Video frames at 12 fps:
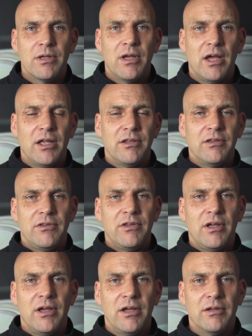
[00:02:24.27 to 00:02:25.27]
and
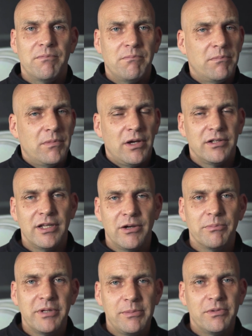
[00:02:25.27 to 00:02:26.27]
I
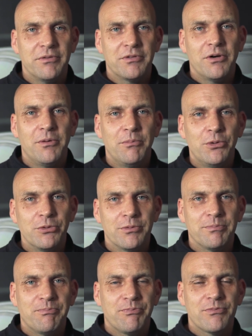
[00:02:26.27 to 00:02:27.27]
doubt people have got more than